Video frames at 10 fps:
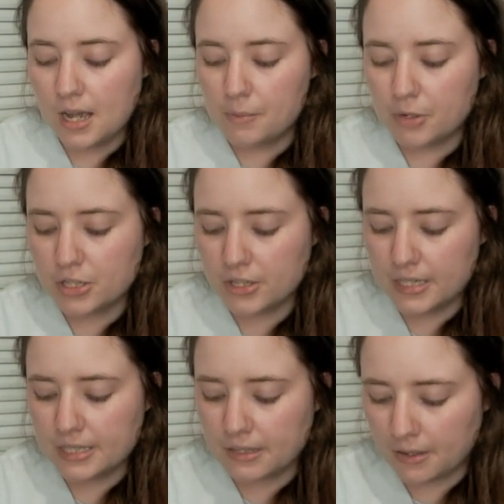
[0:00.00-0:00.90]
I'm pretty sure
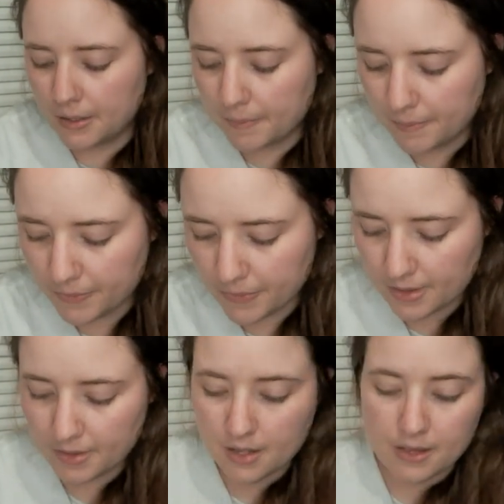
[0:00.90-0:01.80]
it's um
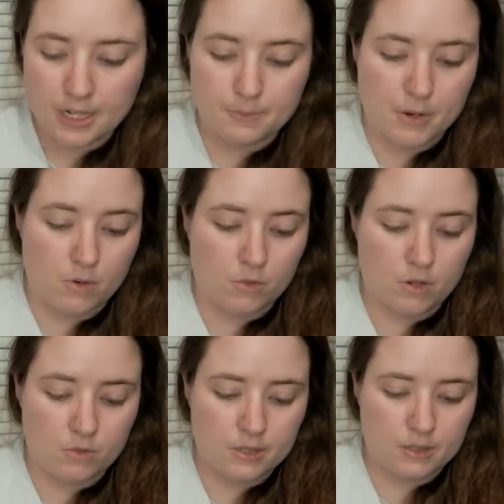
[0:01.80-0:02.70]
that's my wrong
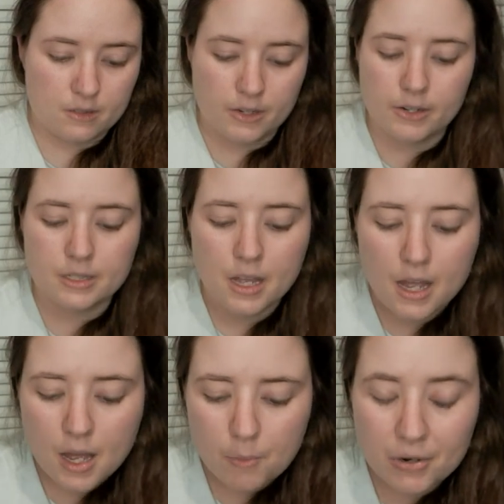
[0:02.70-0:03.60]
notes. Here's
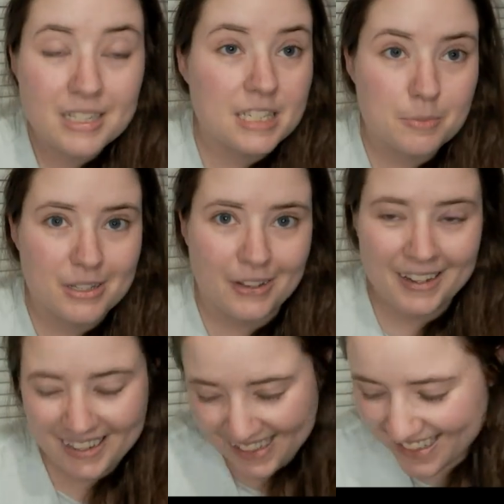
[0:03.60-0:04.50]
Prince Leaps a
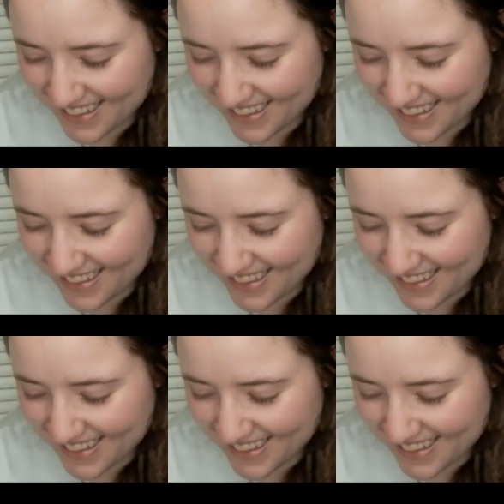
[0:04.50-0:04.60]
lot.